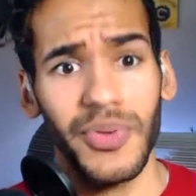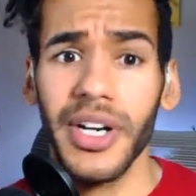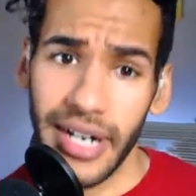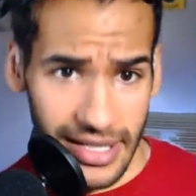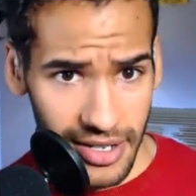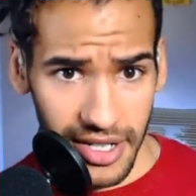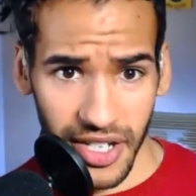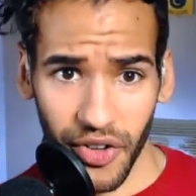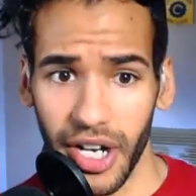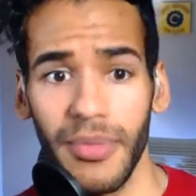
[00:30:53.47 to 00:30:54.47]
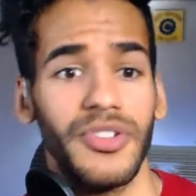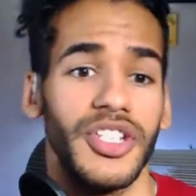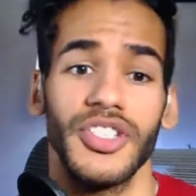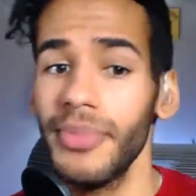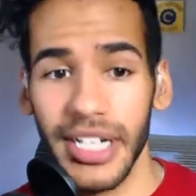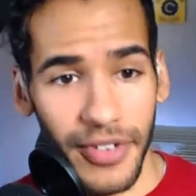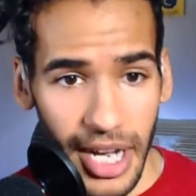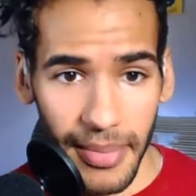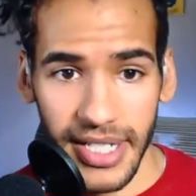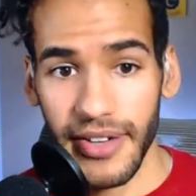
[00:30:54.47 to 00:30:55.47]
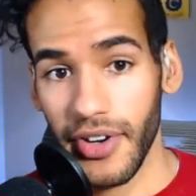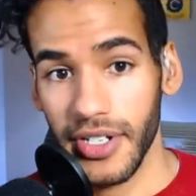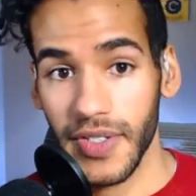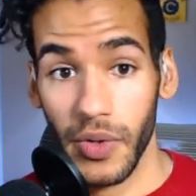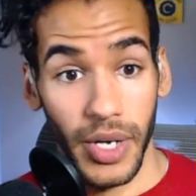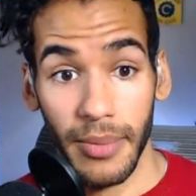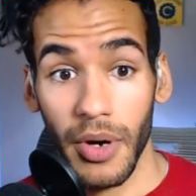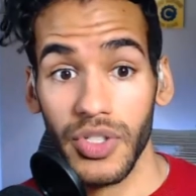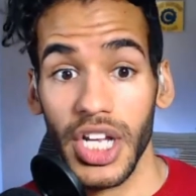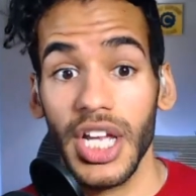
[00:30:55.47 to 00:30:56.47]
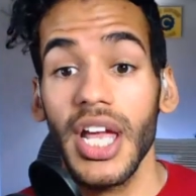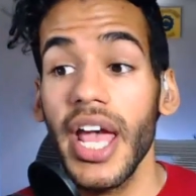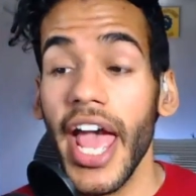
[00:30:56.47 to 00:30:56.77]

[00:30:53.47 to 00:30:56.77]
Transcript: Twitter has artists that create emoji. So many different companies have artists that create emoji.